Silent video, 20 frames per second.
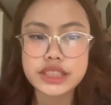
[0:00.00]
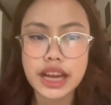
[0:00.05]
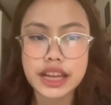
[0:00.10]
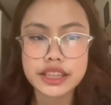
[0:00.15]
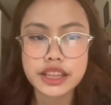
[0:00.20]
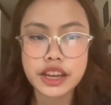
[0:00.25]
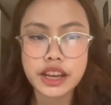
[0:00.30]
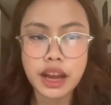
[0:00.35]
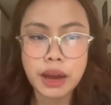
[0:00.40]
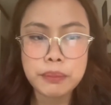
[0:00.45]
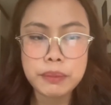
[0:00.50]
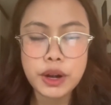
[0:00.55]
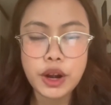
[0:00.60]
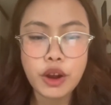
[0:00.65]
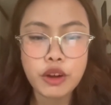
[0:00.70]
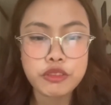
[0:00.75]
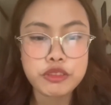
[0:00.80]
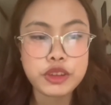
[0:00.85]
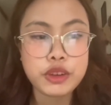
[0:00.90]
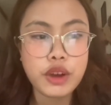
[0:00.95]
that the number
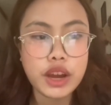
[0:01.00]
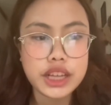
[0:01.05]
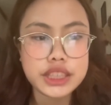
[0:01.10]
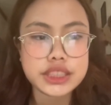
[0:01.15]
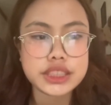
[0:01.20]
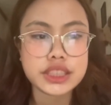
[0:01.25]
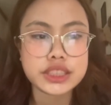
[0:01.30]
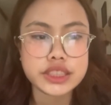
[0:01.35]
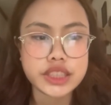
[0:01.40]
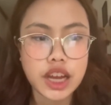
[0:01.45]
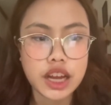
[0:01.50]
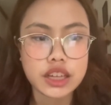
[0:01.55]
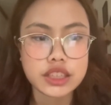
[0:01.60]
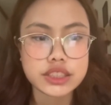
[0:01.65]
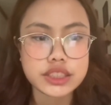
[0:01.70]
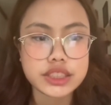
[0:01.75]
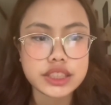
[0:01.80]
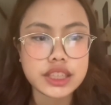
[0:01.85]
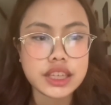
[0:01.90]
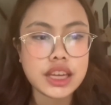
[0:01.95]
of US
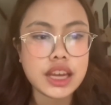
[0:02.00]
adults